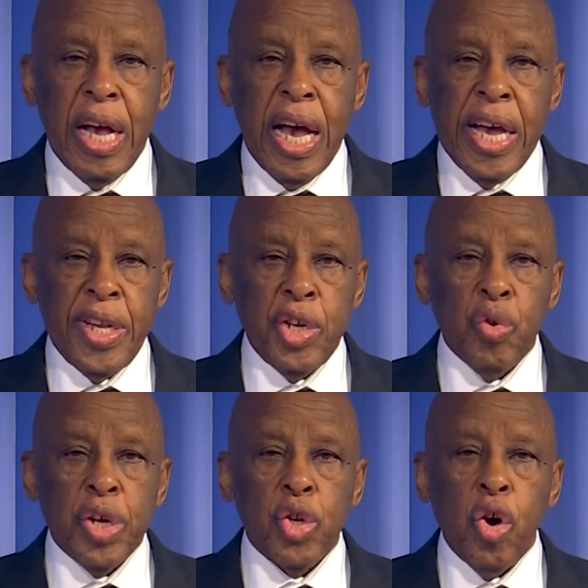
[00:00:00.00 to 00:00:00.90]
And it
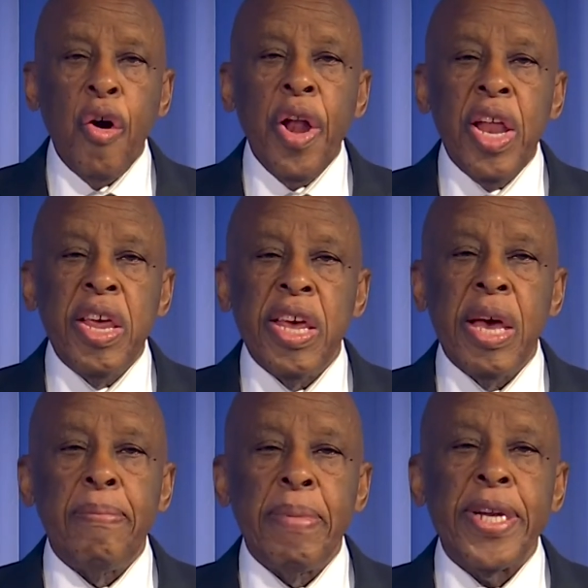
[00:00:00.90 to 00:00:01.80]
was only a
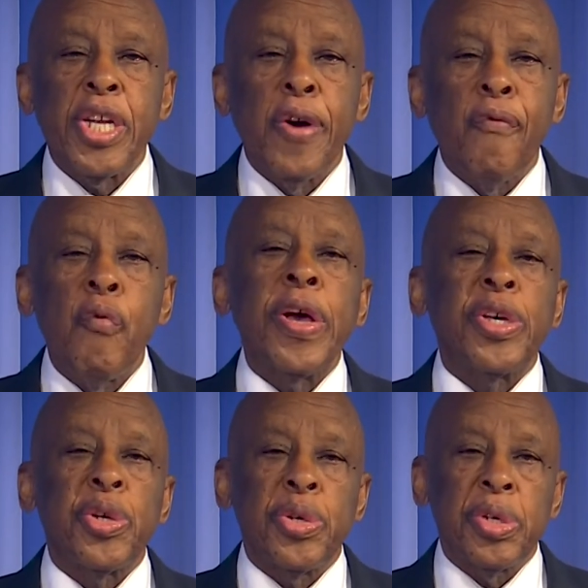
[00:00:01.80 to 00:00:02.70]
matter of
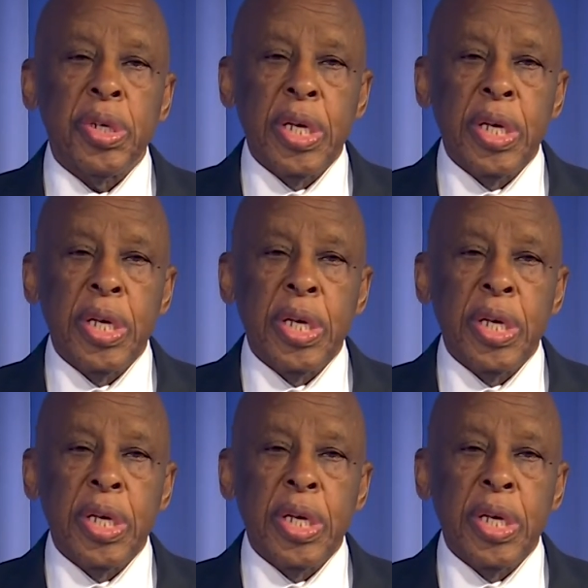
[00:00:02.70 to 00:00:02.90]
weeks